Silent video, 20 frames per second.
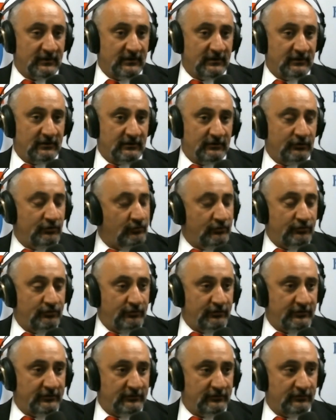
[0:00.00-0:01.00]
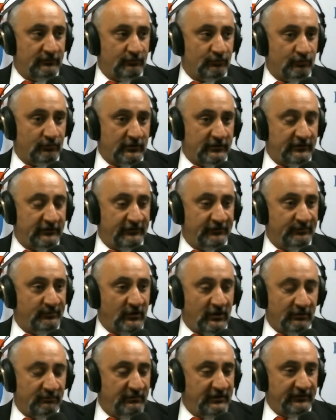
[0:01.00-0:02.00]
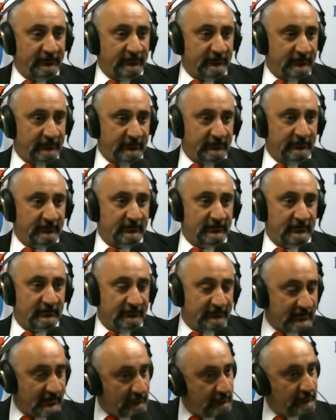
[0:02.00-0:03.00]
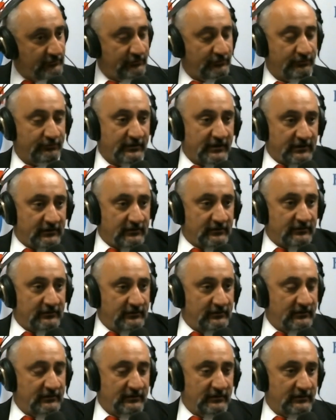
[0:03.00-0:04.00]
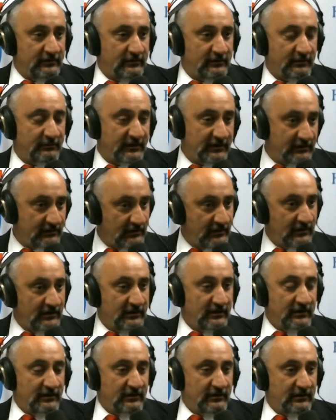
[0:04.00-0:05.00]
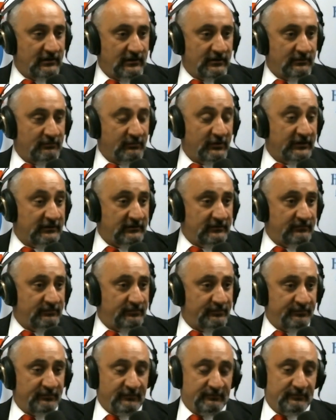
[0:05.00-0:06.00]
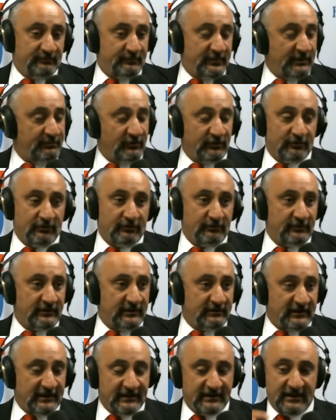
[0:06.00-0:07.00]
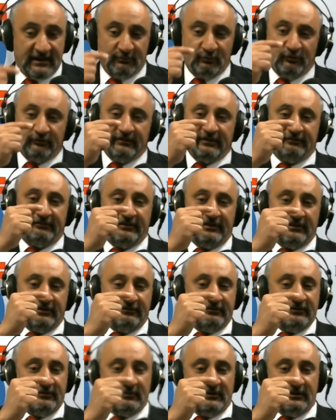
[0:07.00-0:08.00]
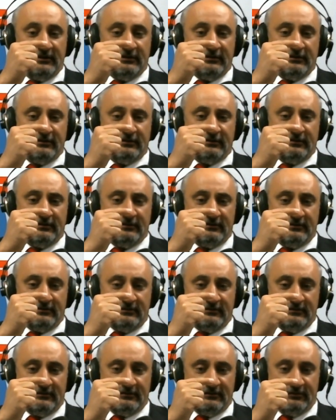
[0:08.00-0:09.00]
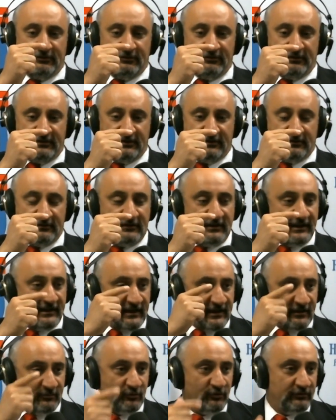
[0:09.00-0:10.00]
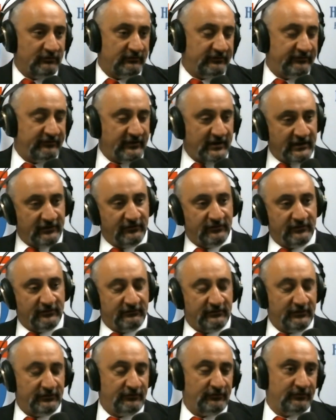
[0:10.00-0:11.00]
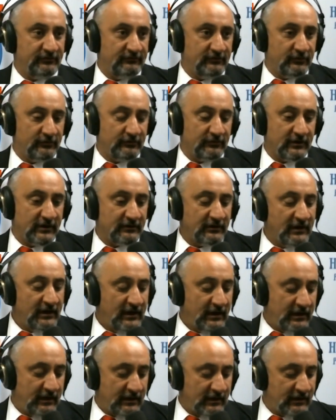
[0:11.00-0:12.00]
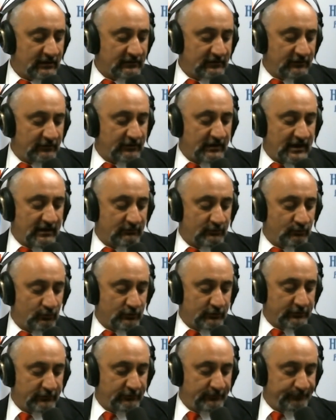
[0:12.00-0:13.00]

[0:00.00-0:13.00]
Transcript: You couldn't run a small business if that was your record. I mean, but people go in. They can't move their finger from here to here. They cannot move a fraction of an inch to vote her out. And I'll tell you how it works.